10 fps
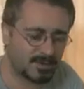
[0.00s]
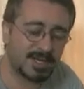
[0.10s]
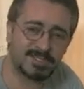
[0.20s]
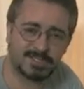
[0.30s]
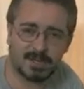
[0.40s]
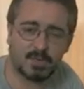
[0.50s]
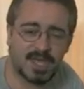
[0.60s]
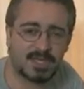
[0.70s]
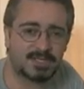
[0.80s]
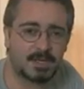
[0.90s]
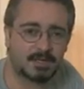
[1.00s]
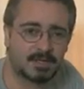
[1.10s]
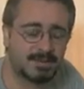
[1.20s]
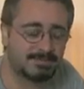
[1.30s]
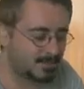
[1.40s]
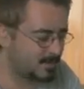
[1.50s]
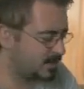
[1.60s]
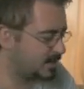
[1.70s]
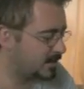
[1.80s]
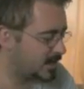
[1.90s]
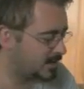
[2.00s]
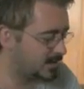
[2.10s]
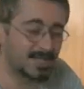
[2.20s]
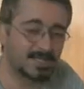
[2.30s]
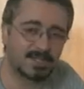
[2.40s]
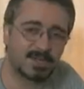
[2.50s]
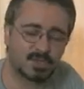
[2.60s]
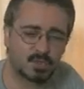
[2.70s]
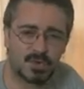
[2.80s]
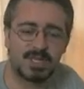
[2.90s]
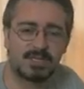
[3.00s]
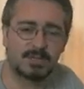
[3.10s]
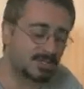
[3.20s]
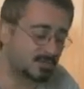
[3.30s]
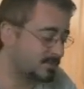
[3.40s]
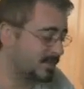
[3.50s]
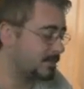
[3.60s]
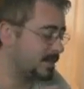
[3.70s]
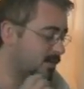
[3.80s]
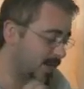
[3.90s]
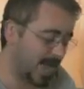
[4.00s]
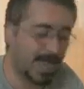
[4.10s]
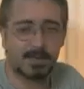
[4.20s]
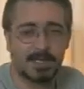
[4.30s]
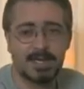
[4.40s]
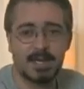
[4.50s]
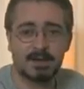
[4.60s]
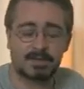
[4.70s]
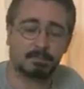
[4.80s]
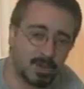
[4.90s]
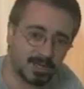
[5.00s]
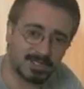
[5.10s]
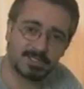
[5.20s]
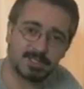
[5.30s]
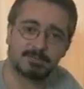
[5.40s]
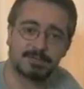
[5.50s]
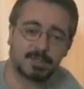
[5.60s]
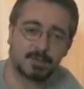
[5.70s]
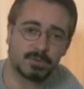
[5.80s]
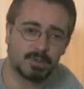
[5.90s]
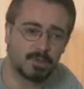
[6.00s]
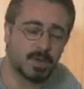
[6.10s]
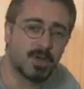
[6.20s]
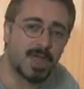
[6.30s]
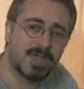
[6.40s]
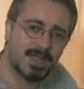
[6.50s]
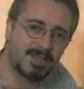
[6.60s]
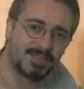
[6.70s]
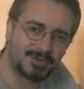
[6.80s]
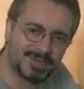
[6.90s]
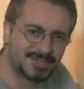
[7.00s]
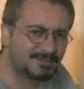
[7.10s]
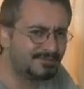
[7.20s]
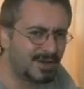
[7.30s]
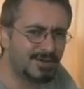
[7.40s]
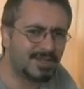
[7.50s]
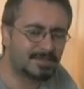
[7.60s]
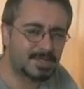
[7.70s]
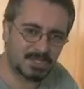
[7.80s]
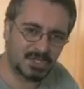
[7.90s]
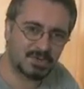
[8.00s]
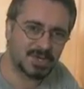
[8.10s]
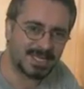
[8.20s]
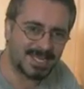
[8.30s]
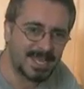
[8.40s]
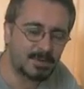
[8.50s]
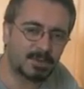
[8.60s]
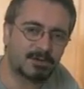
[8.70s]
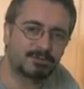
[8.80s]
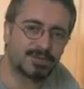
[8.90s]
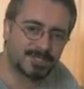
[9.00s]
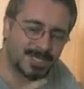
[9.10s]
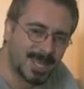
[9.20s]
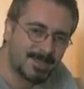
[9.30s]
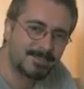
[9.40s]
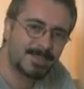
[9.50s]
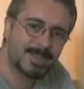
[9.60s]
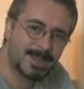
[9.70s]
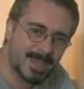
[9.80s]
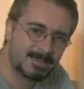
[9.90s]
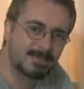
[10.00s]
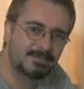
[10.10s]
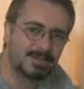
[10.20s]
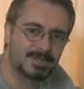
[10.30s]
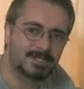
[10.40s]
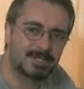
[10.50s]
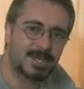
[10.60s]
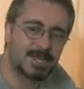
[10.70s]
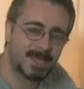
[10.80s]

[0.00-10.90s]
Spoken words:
And it is a wacky sounding name, but I kind of like it. It has a nice ring to it. It's from a company called Owle. The product itself is called the Bubo, and there is a very obscure geek reference in the name of this.